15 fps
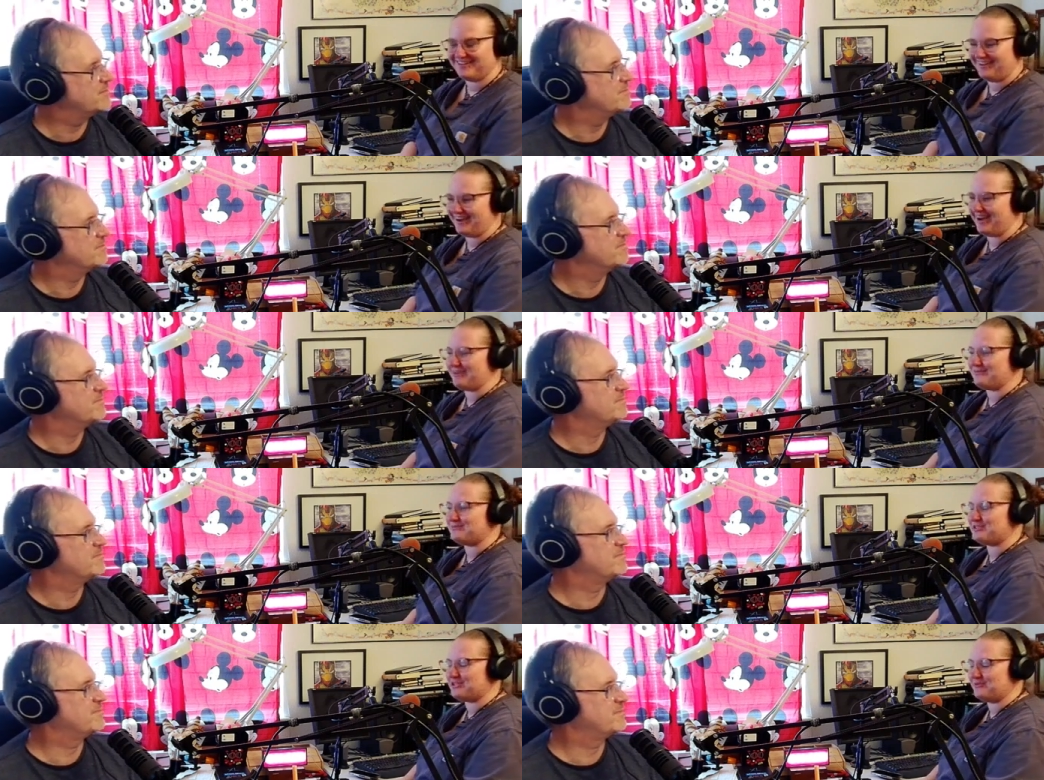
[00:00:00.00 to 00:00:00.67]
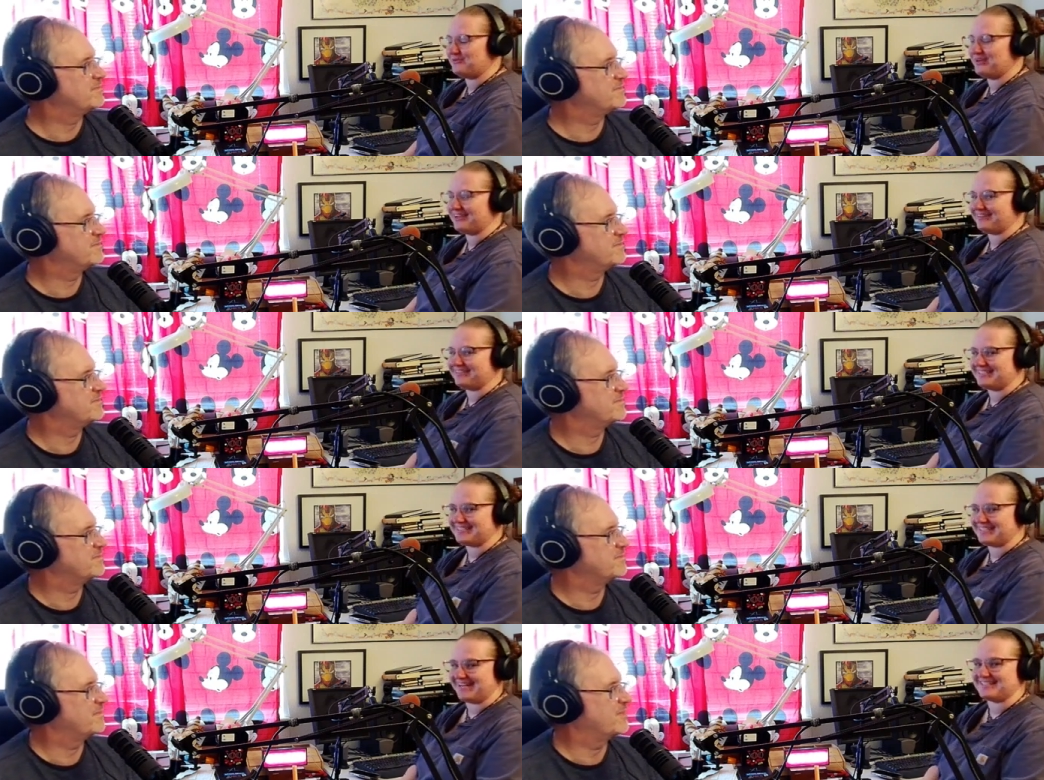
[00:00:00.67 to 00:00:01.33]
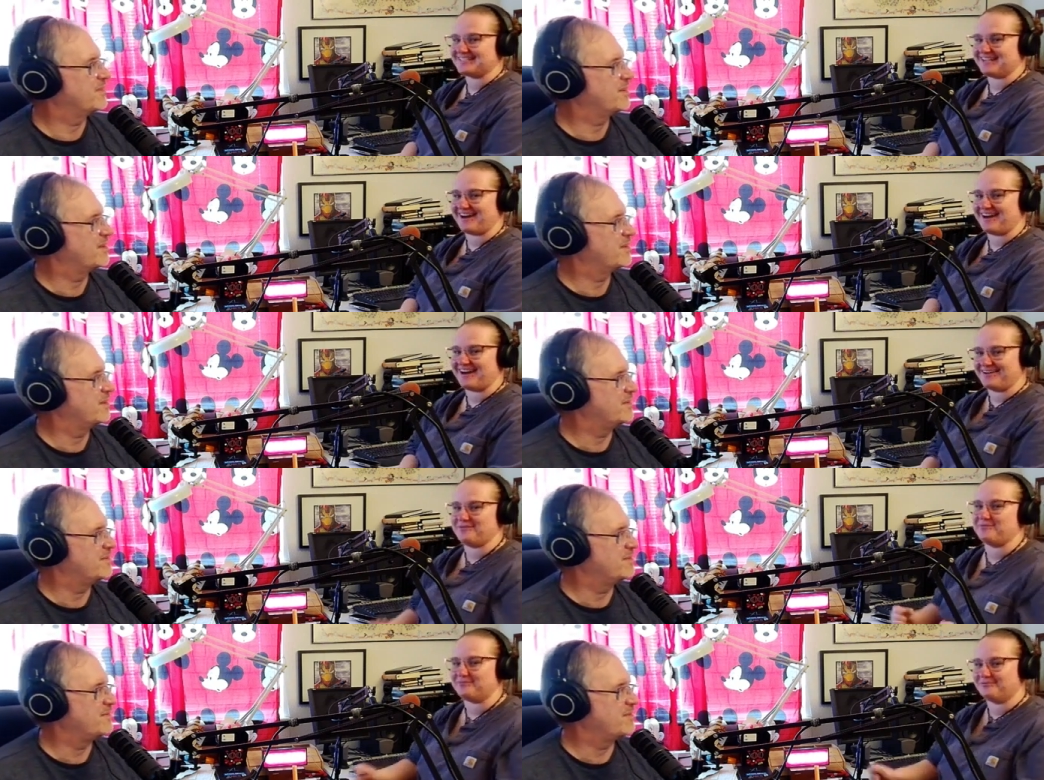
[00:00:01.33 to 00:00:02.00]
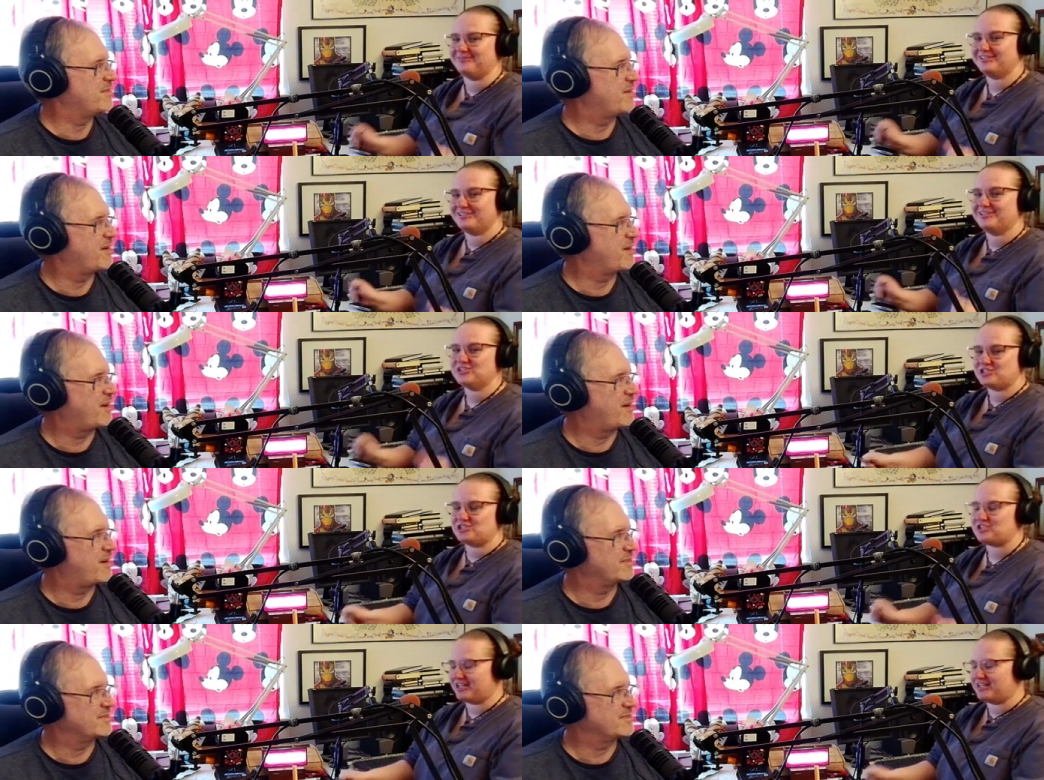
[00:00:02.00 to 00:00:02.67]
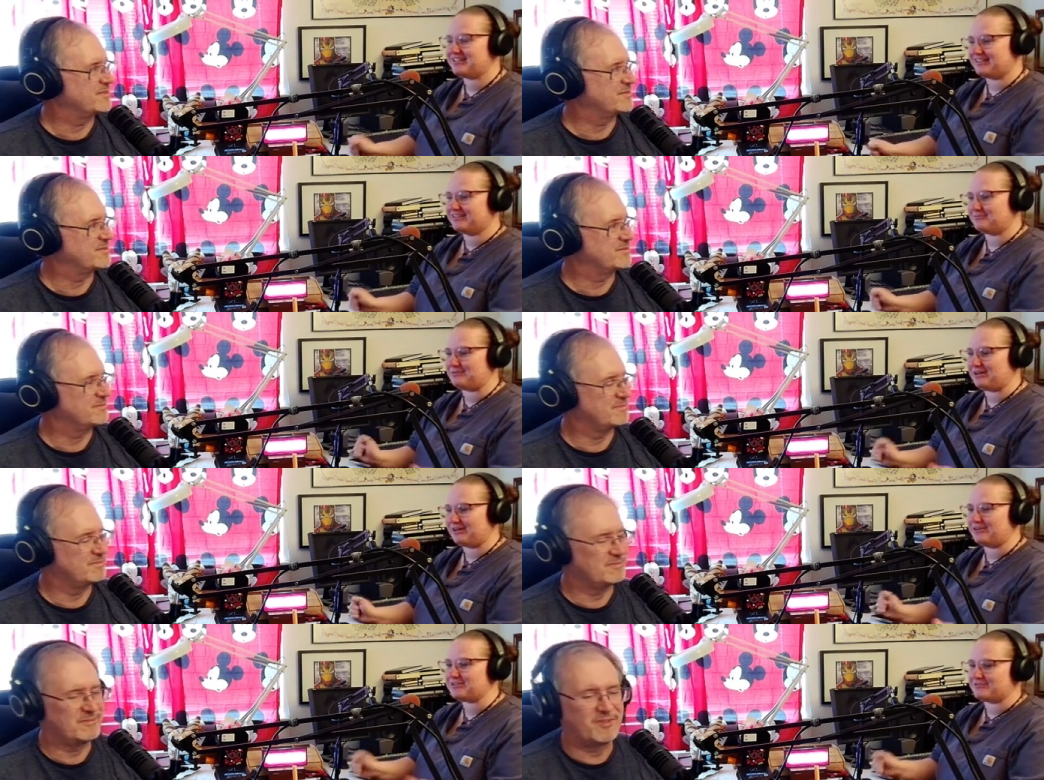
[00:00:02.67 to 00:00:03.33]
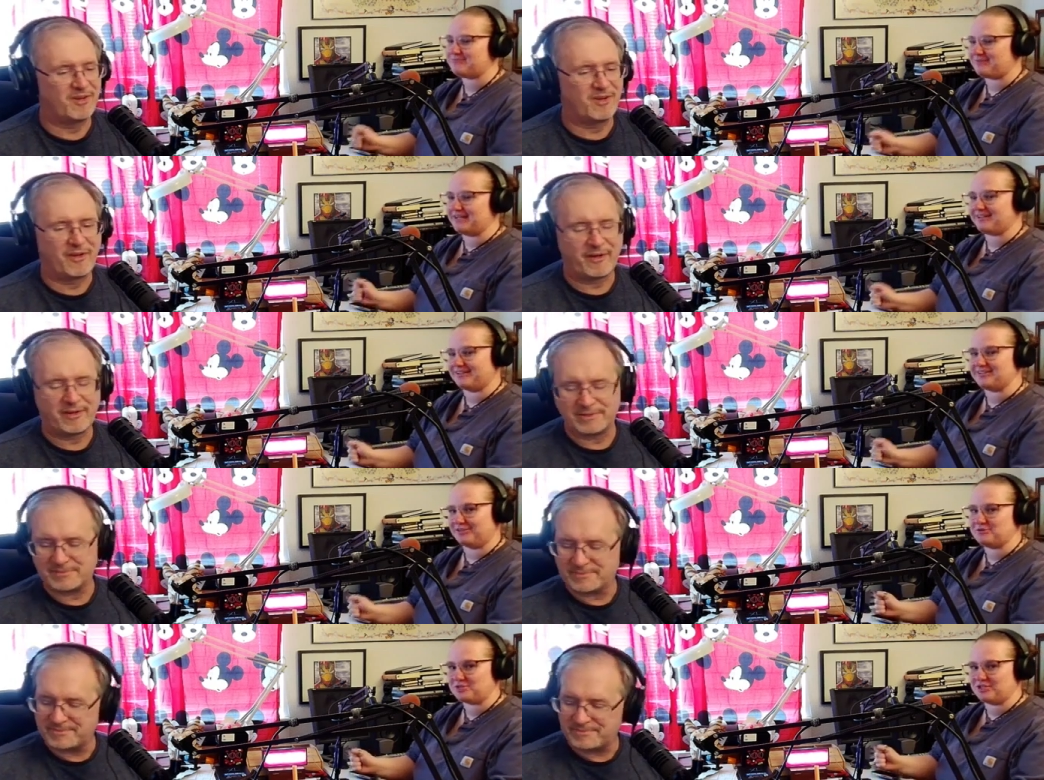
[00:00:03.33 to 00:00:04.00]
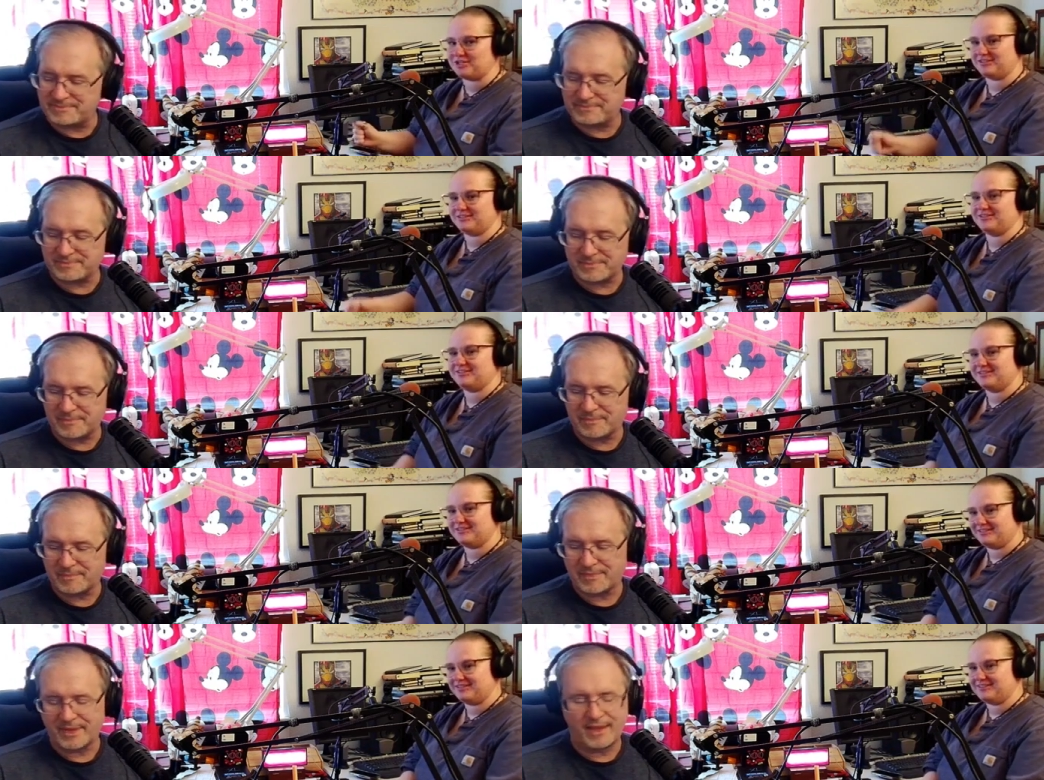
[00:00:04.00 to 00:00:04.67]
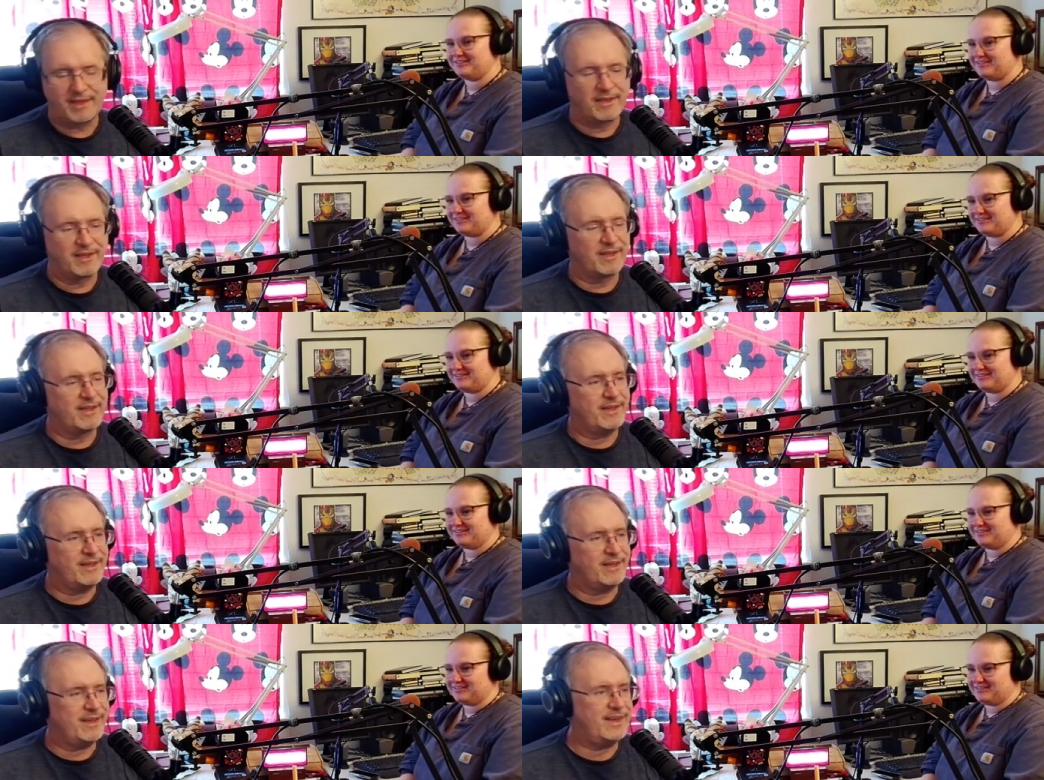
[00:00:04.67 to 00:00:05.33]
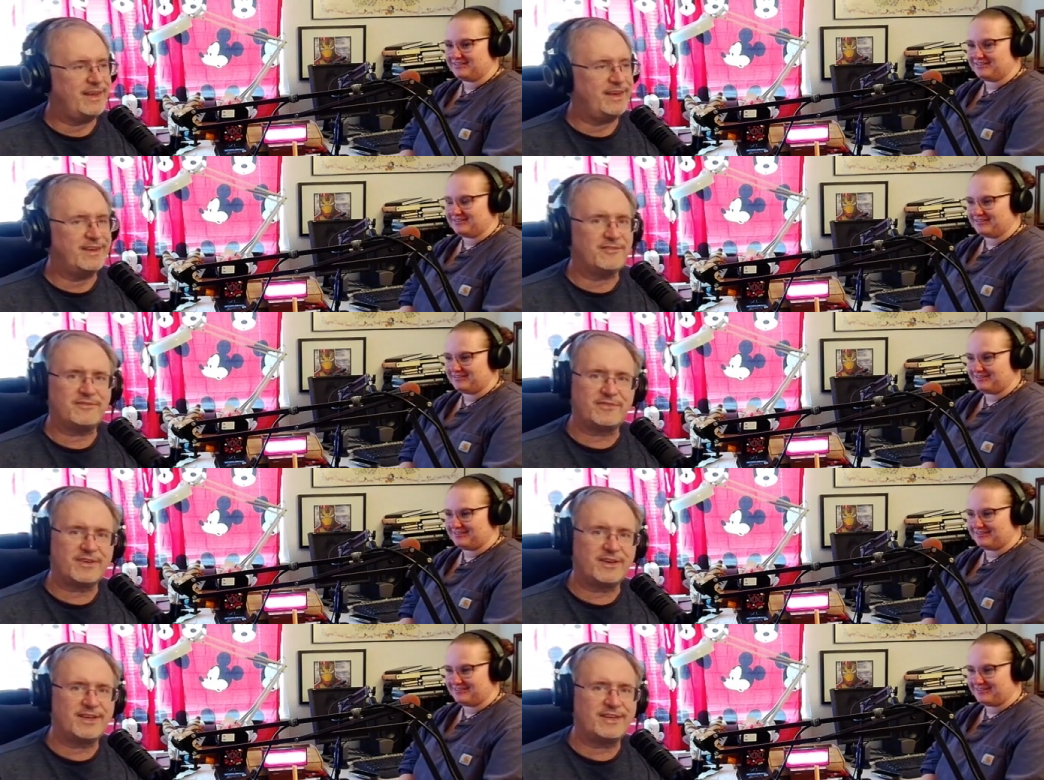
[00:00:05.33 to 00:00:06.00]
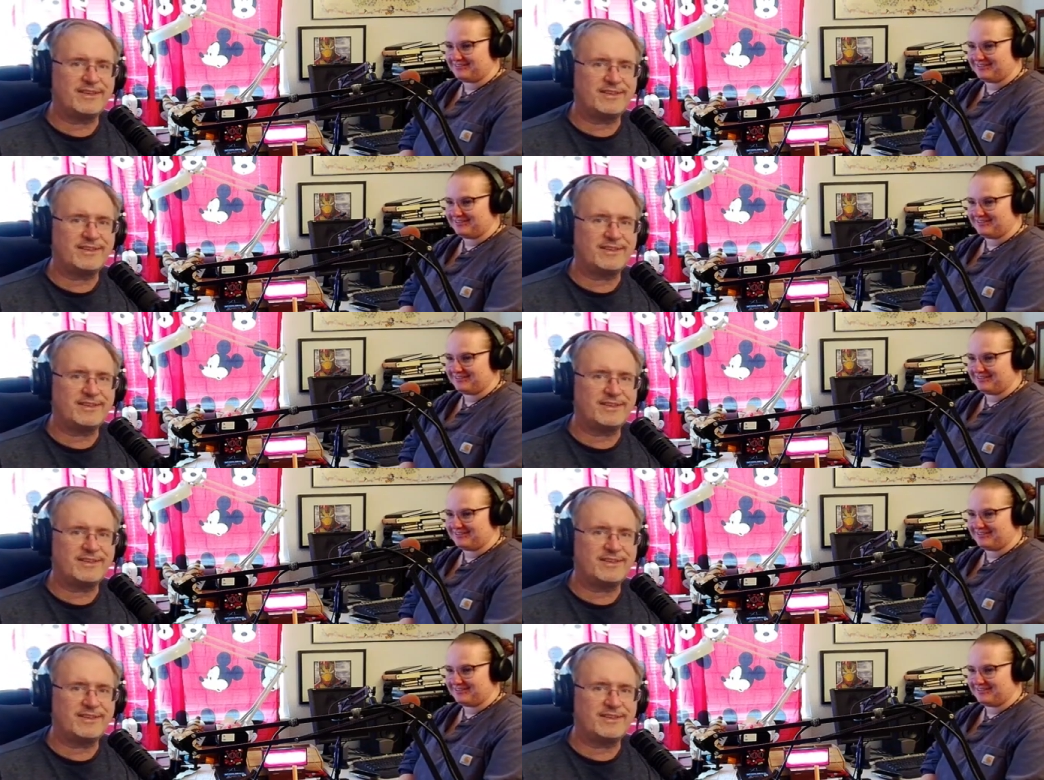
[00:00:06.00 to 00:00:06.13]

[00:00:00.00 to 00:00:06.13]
Speaker 1: I'm chewing on the desk. I am shaking the bars of my enclosure. Ain't it
Speaker 2: fun?